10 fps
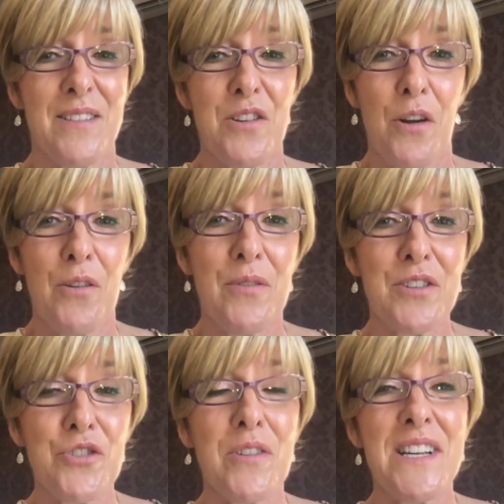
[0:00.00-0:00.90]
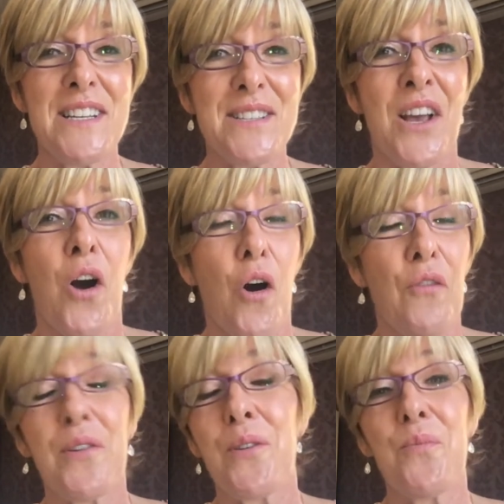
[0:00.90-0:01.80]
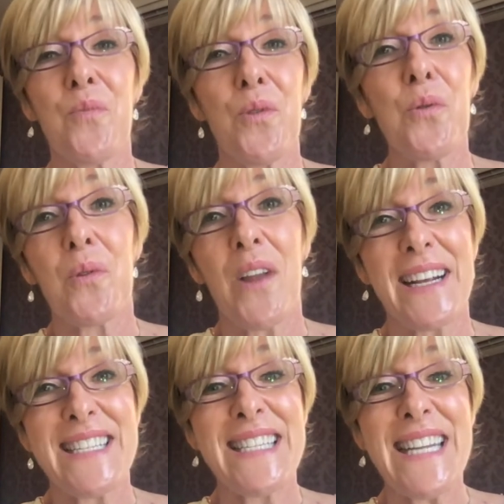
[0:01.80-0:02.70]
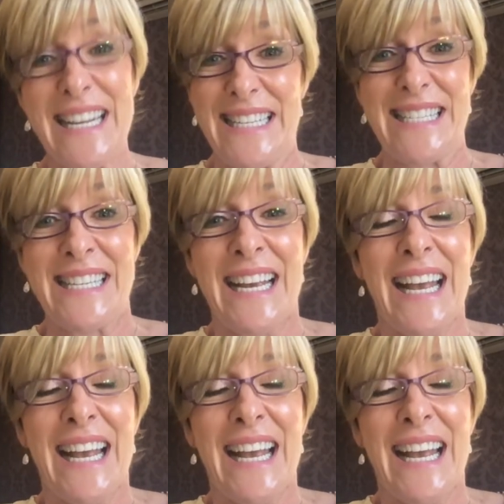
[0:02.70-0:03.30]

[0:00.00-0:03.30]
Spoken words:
you know, the trees often look like sticks.